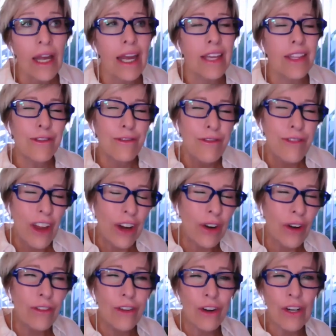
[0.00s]
It's
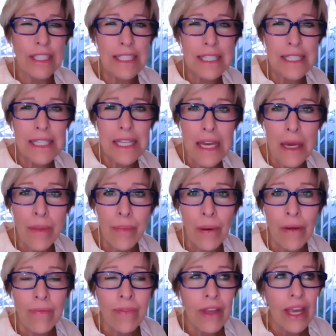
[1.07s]
very, very deep.
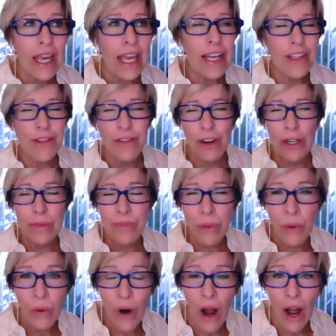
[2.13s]
It's very
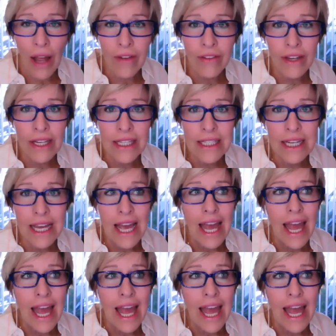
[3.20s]
private.